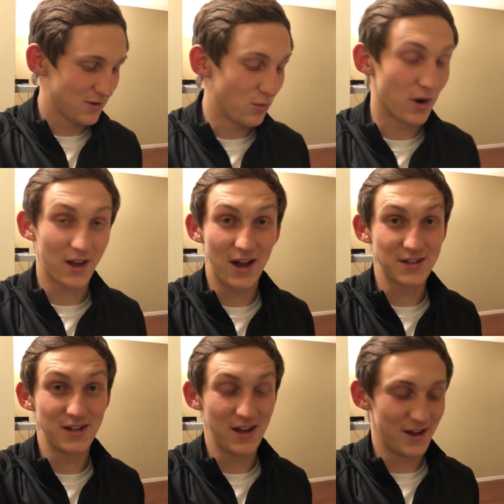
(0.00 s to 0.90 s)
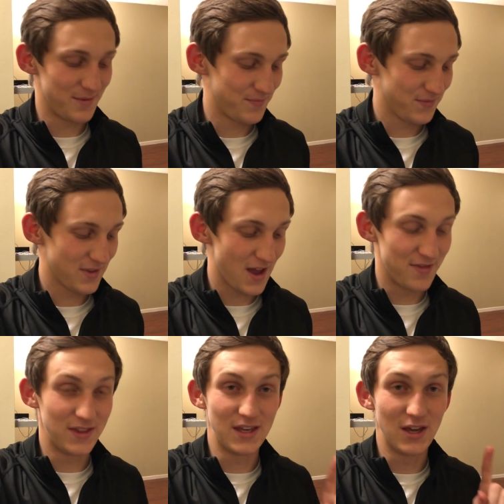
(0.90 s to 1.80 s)
what I got today
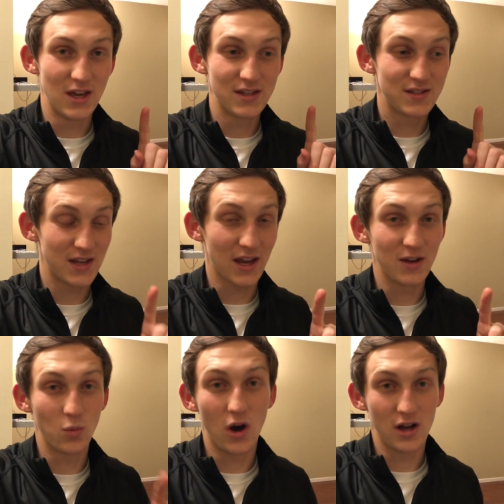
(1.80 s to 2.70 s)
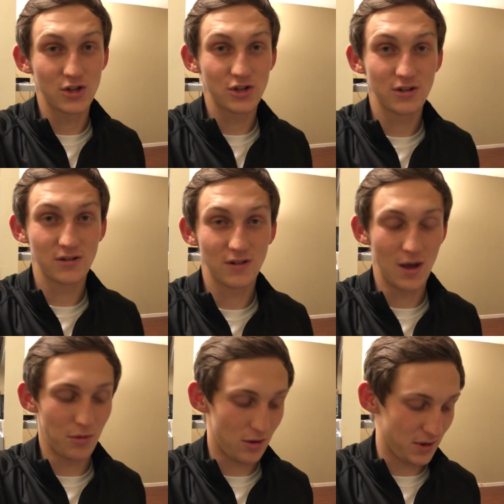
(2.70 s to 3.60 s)
and the second watch I
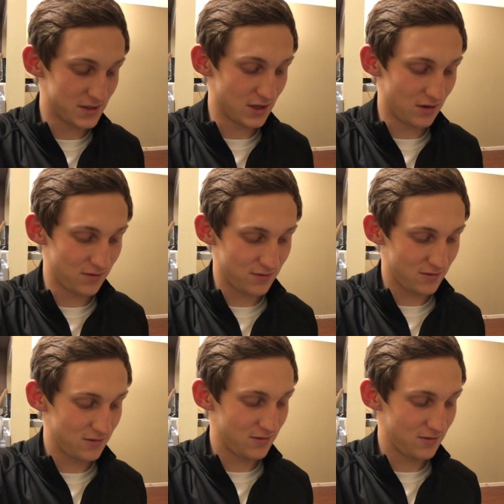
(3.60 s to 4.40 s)
bought myself.